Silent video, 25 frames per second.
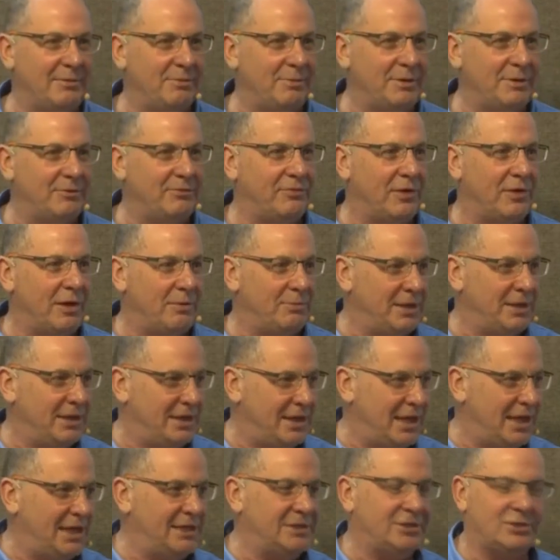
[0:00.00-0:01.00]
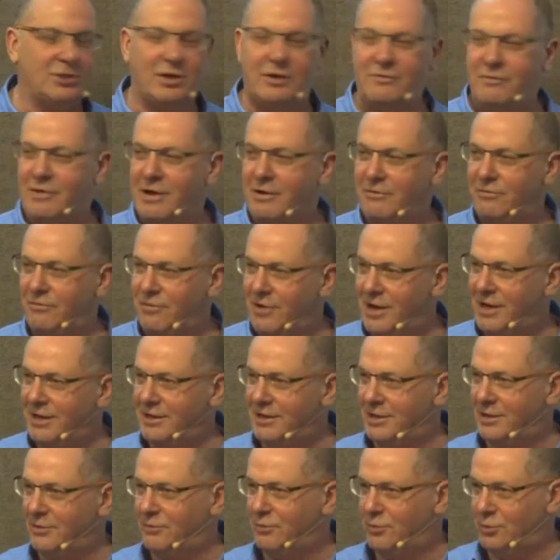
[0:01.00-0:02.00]
But from the nature of our
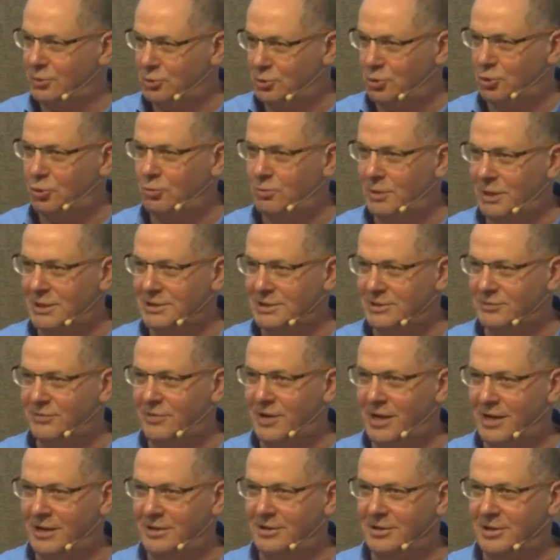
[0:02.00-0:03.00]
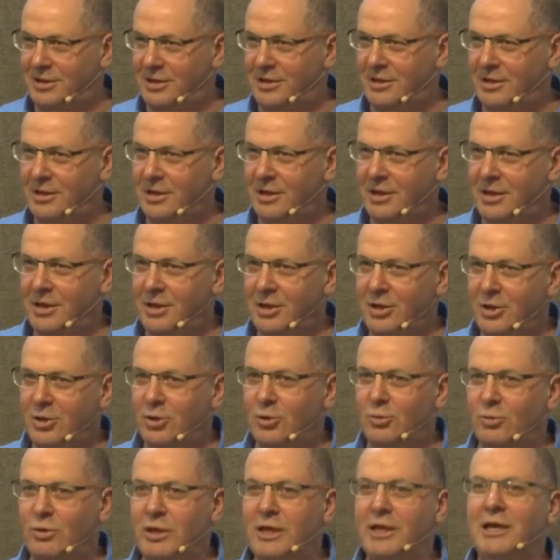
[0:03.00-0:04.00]
fighting, for two months fighting,
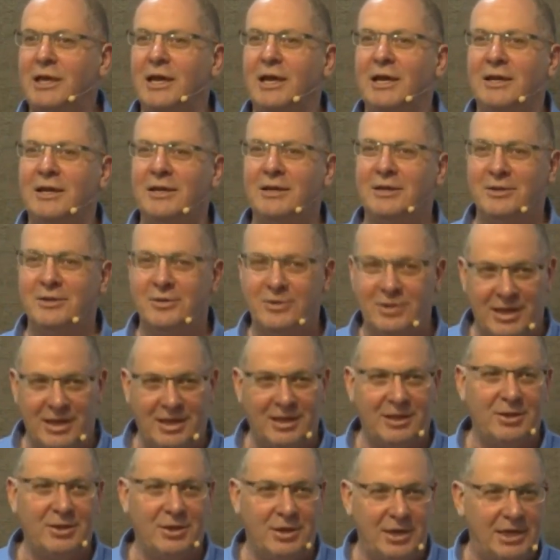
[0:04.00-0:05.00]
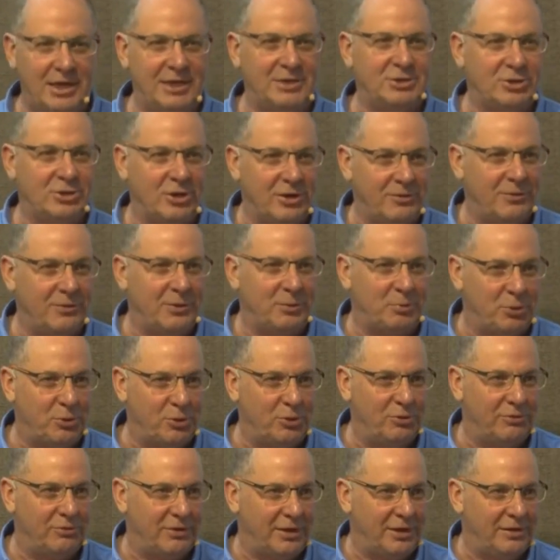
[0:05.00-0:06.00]
we can tell the nature of the
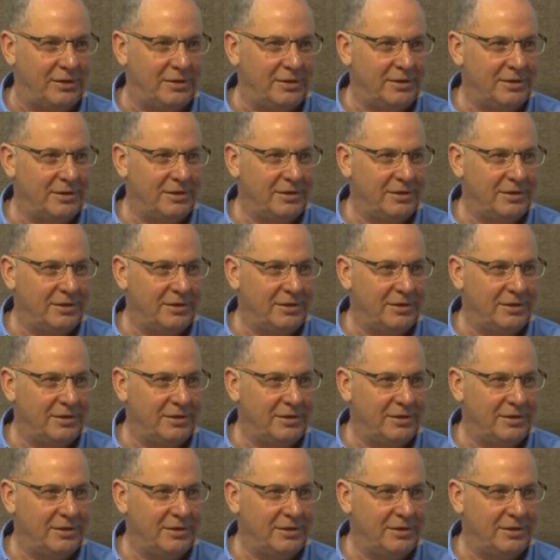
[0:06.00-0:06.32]
proving